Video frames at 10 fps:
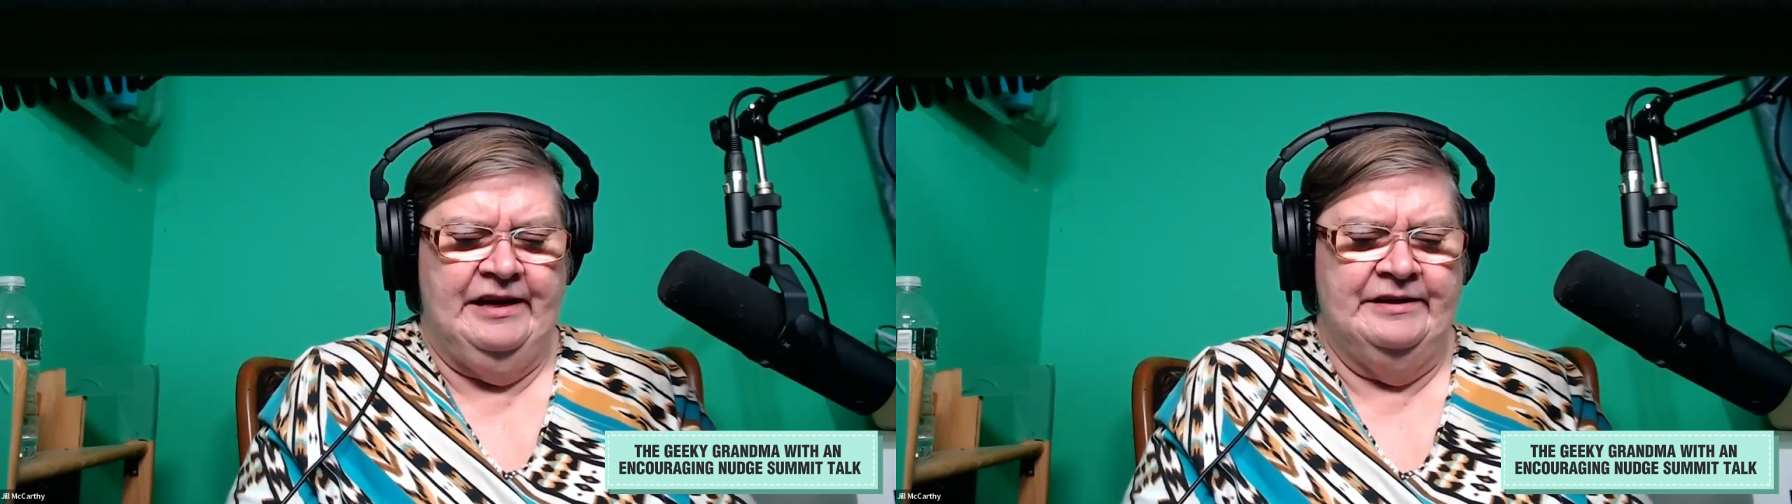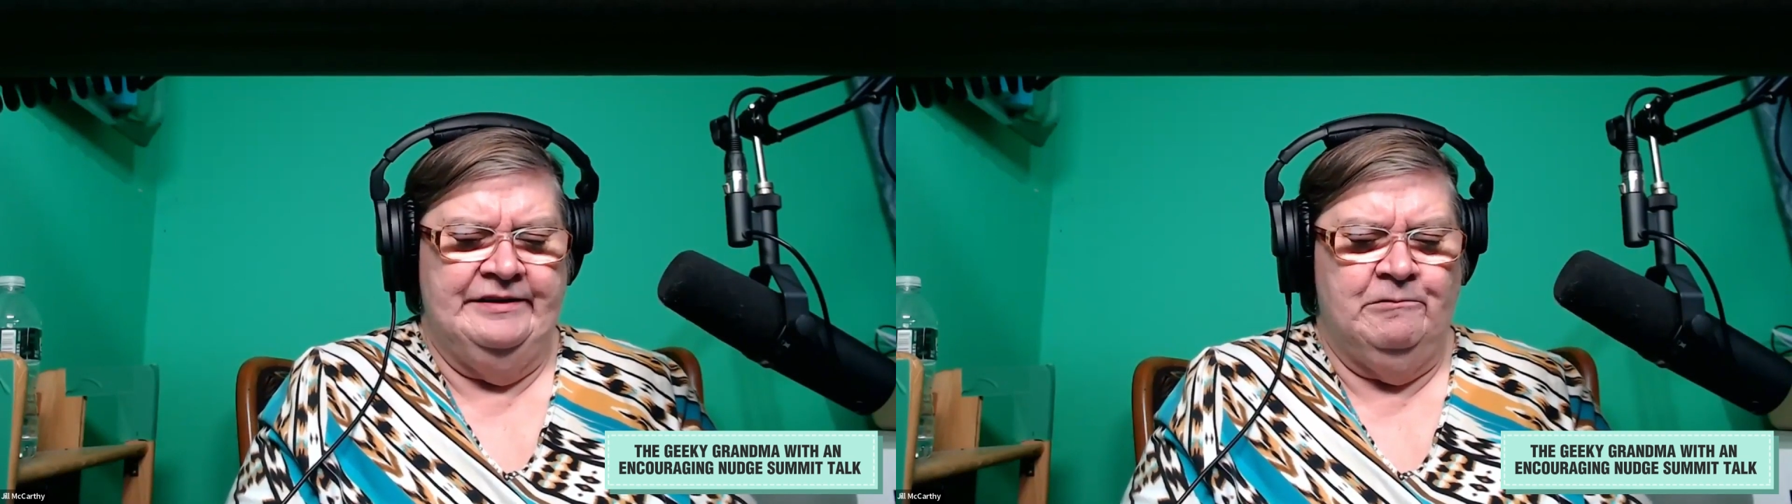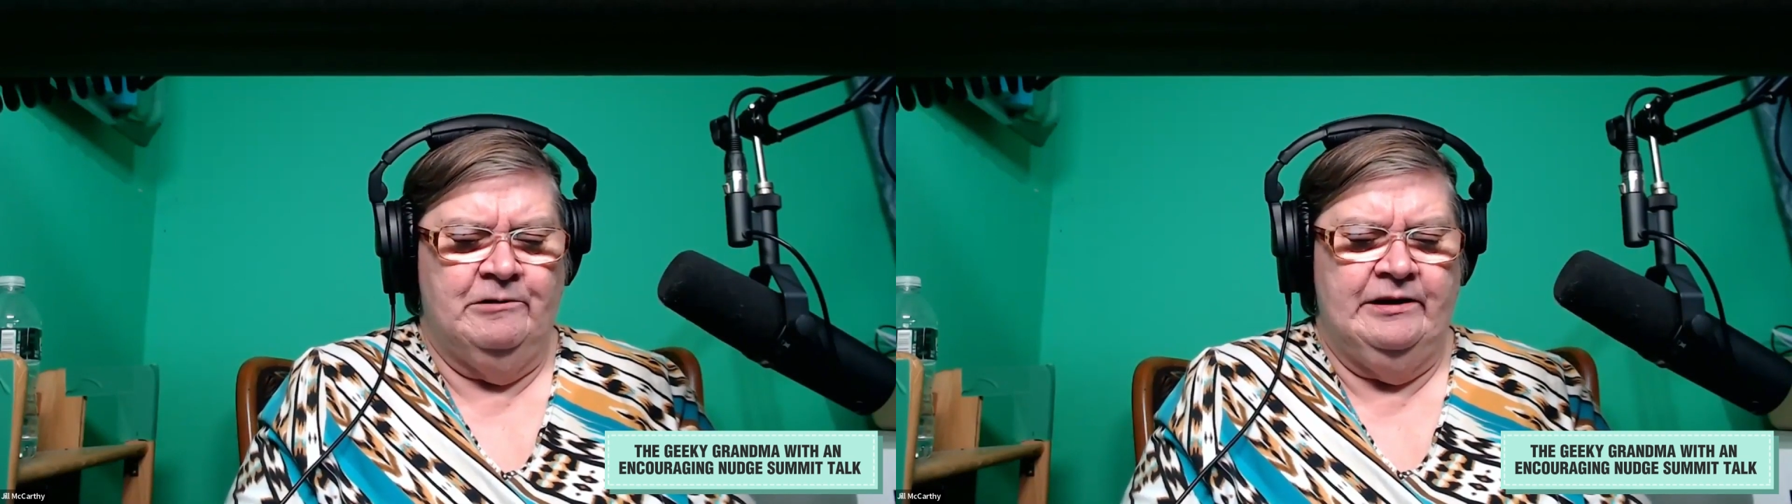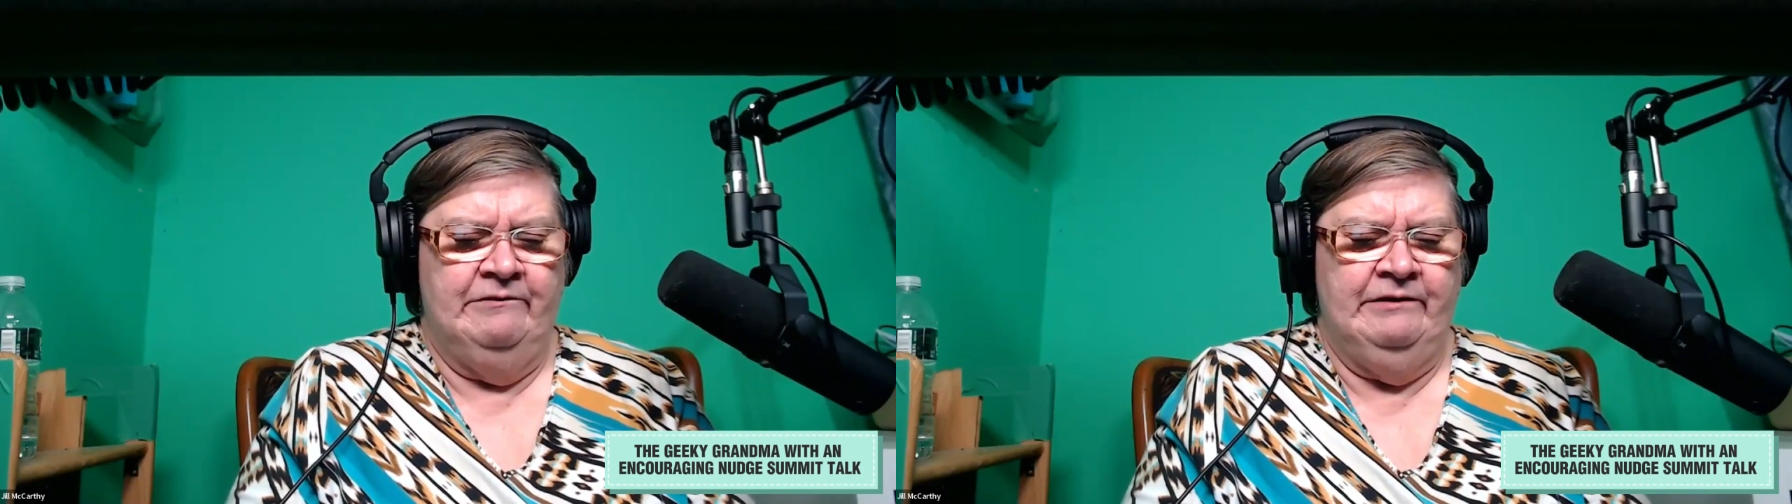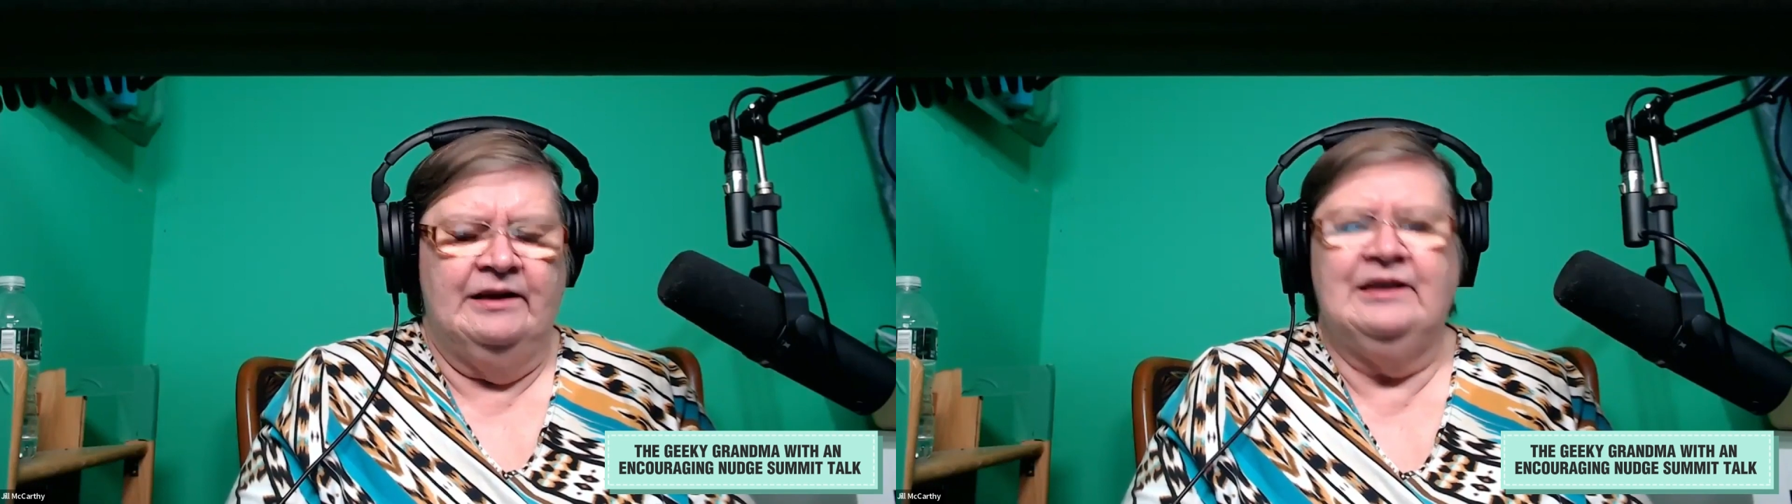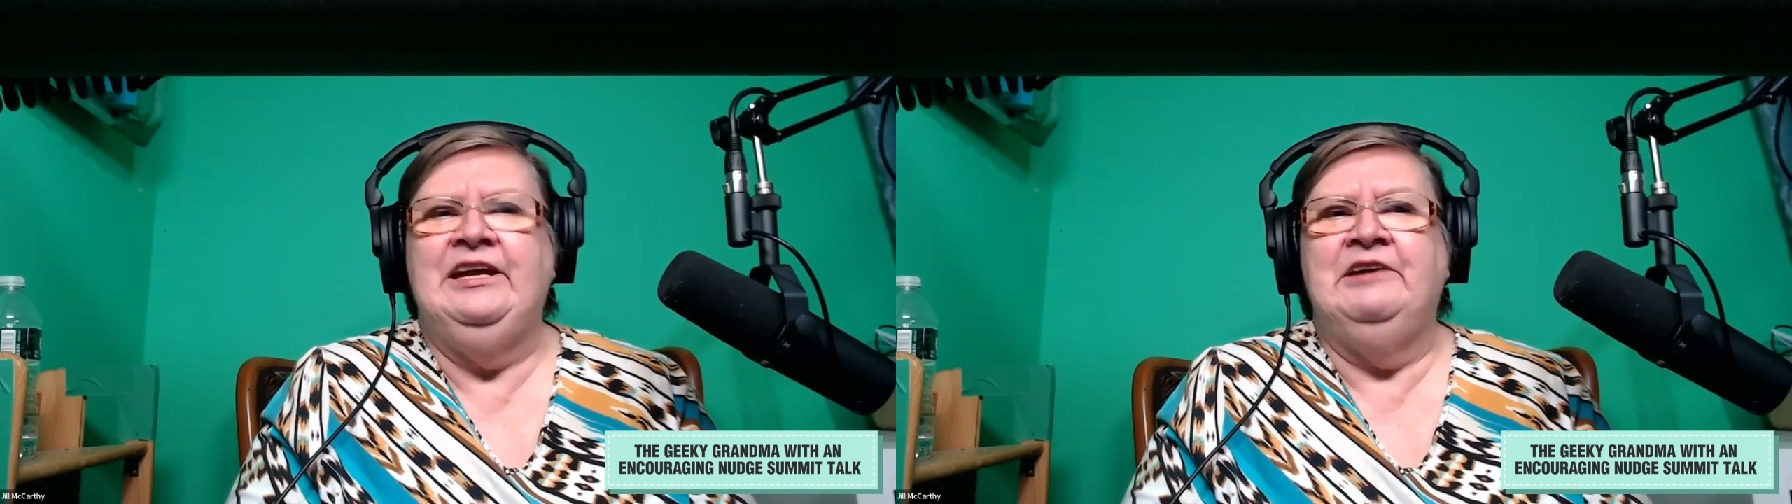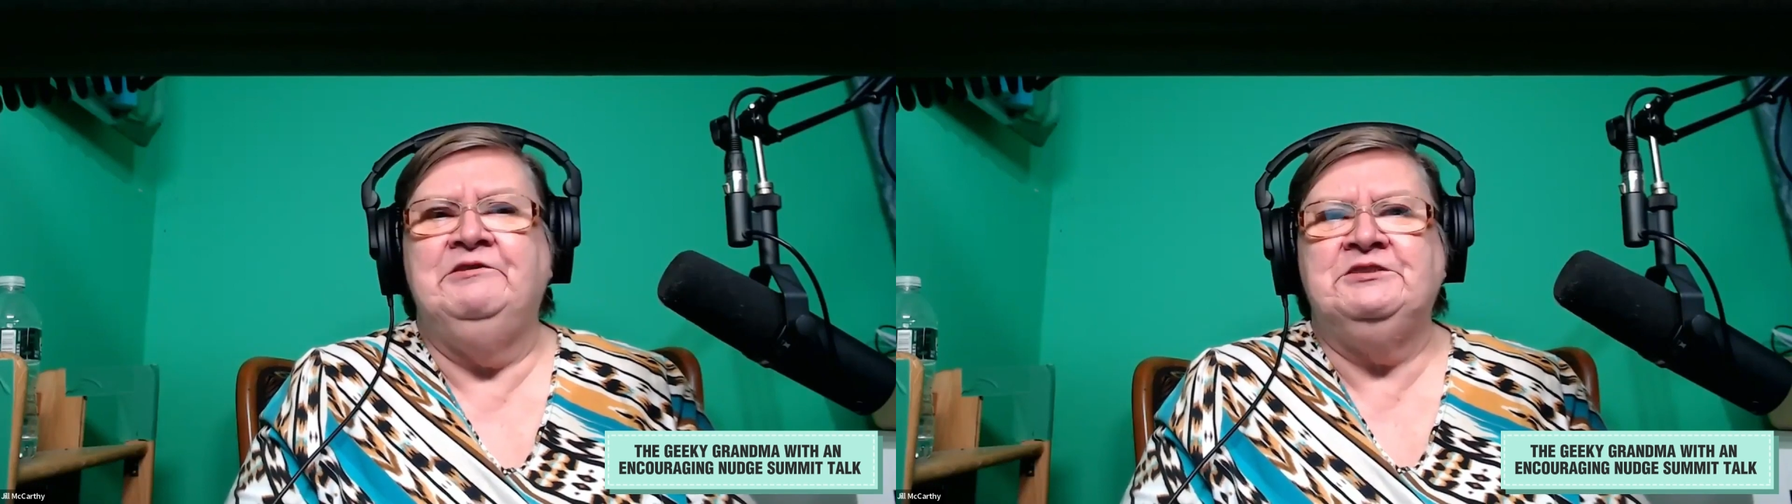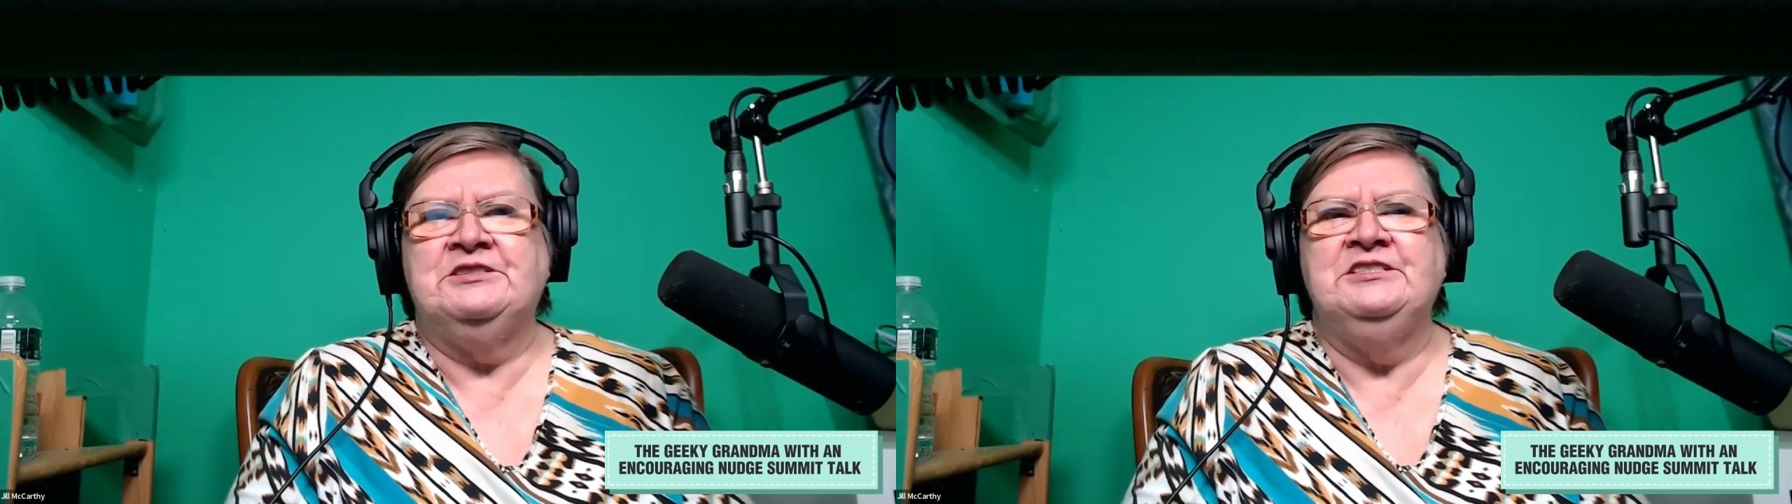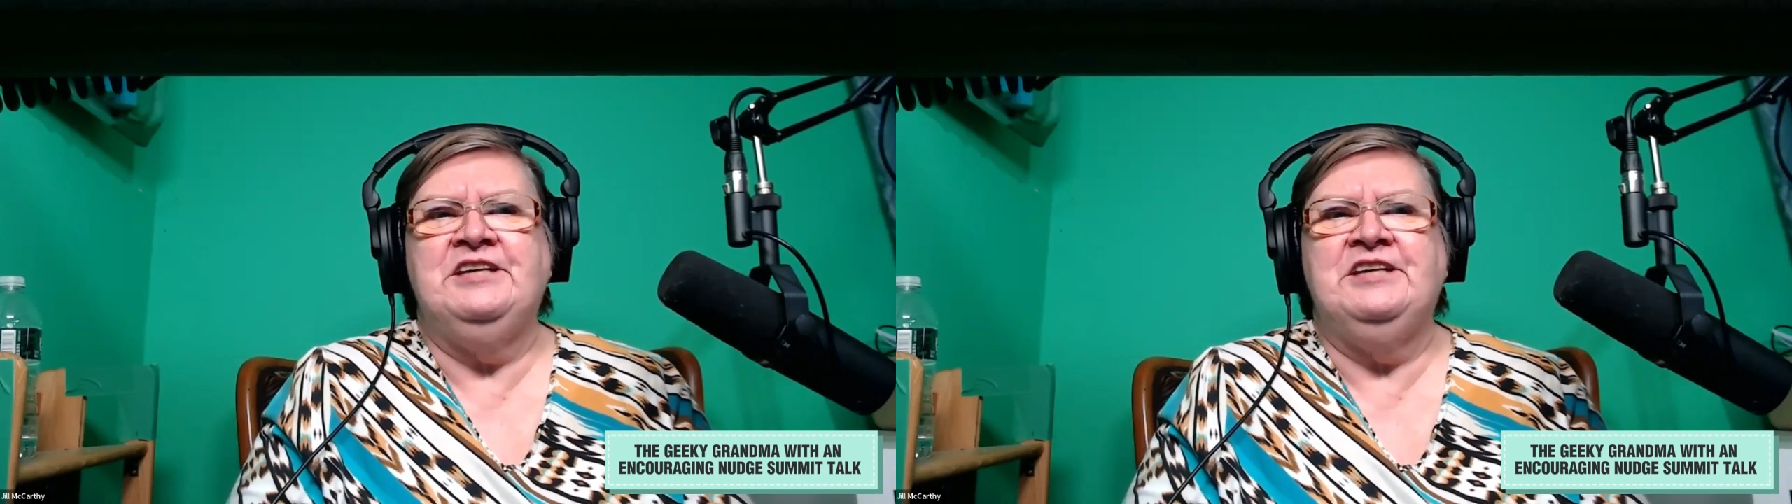and they were giving a gifts and